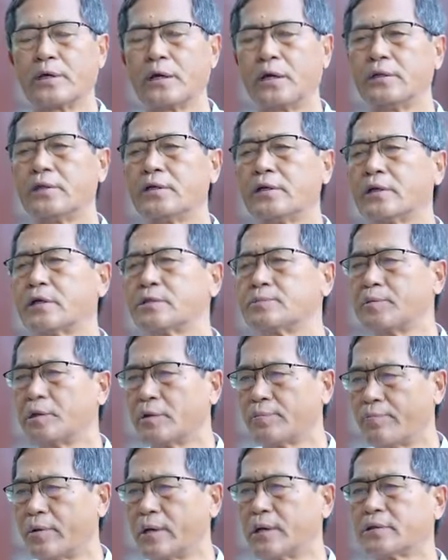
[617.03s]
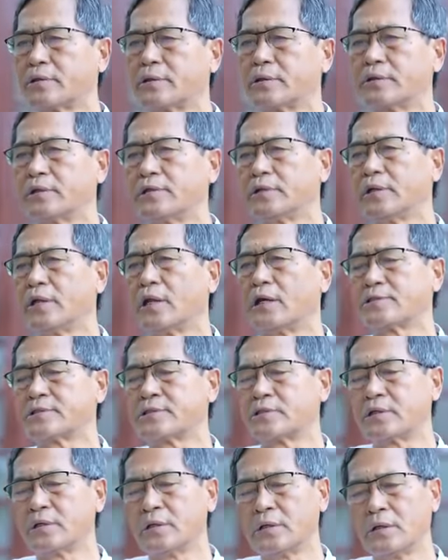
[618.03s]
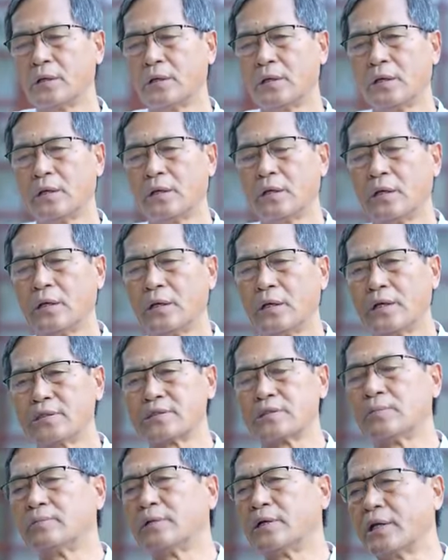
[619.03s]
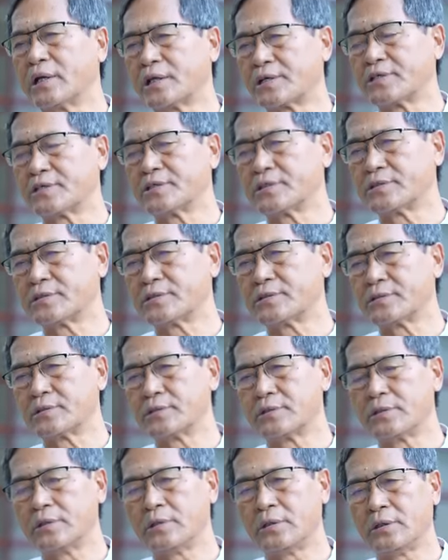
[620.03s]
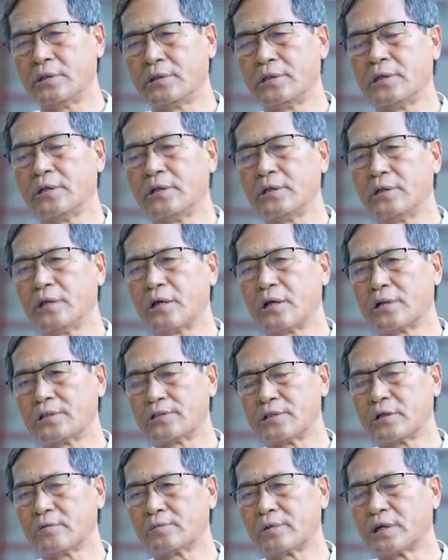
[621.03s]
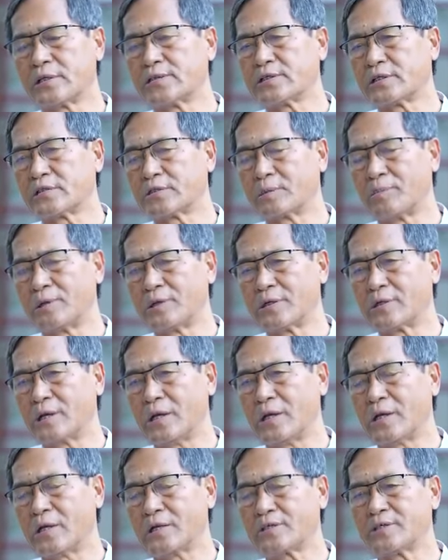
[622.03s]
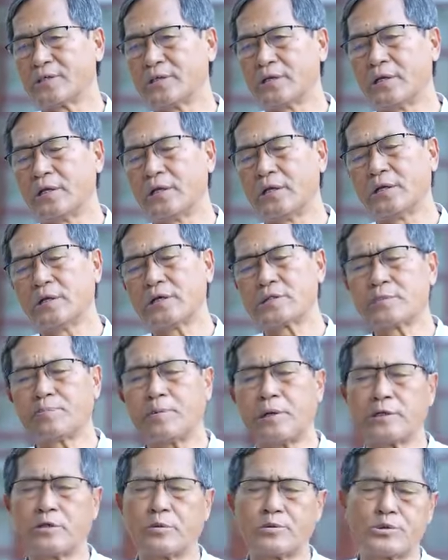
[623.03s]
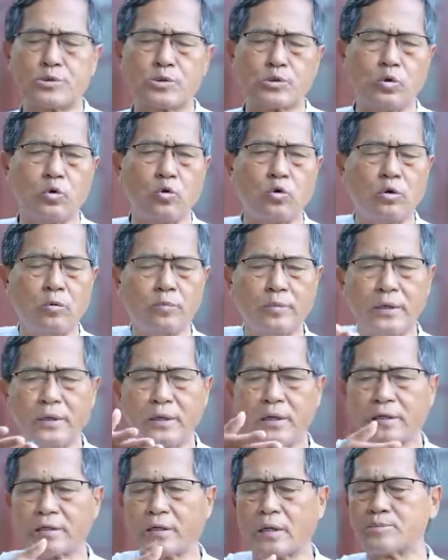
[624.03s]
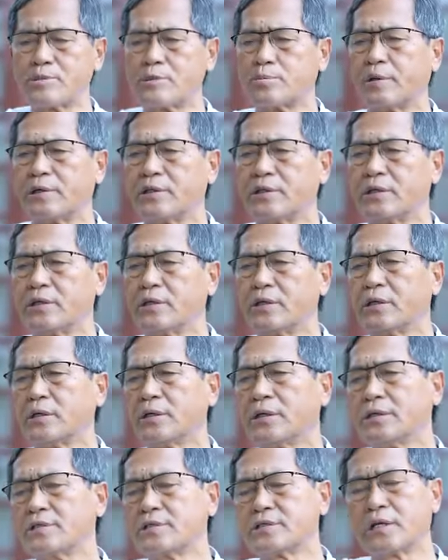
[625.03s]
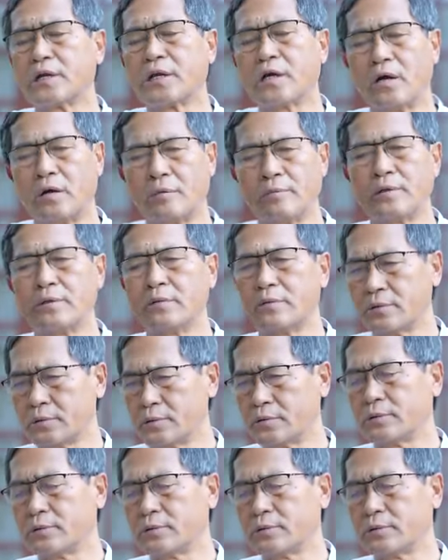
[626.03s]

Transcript: And that has been reflected in the last assembly elections, in the result of the last assembly election, despite of so many attempts by the central government.